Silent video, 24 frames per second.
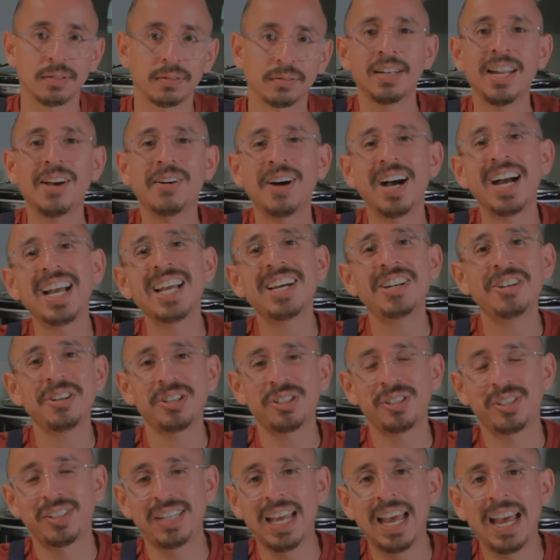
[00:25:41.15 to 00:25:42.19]
Now, I
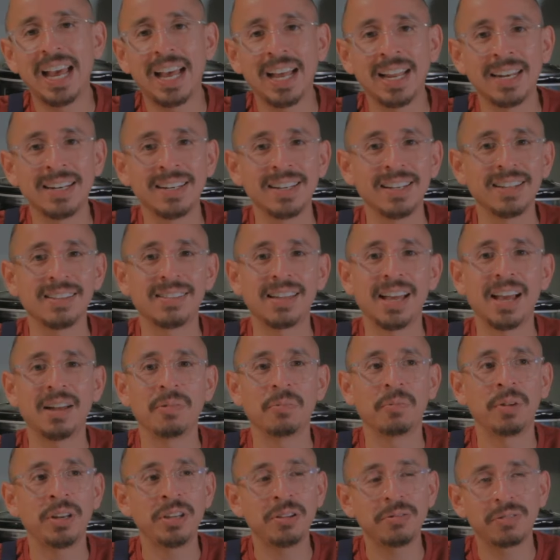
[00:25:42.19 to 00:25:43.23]
understand
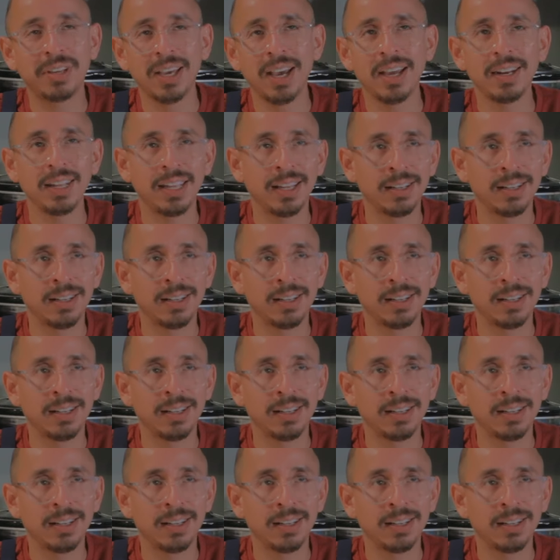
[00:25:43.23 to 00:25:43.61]
that when you get